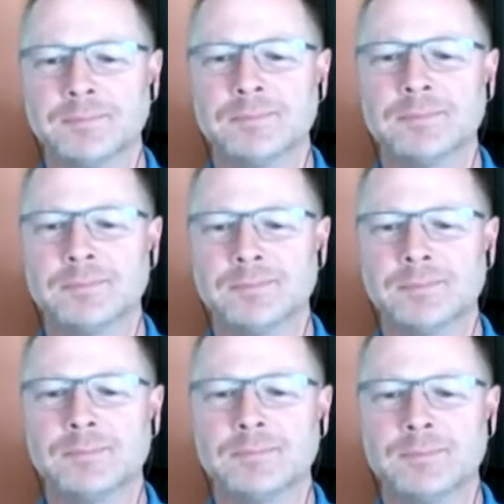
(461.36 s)

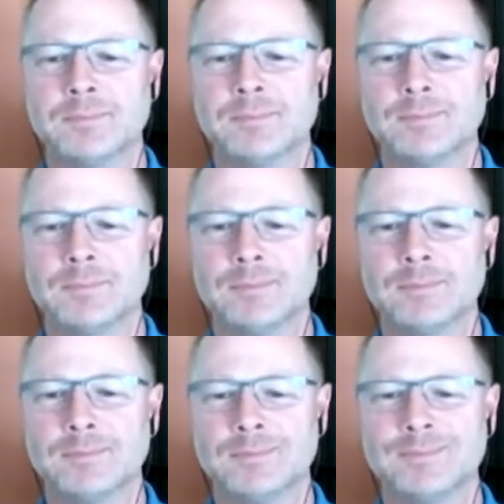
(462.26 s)

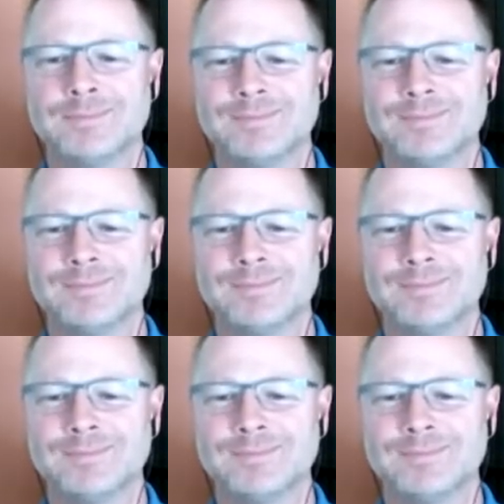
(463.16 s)
This person isn't speaking.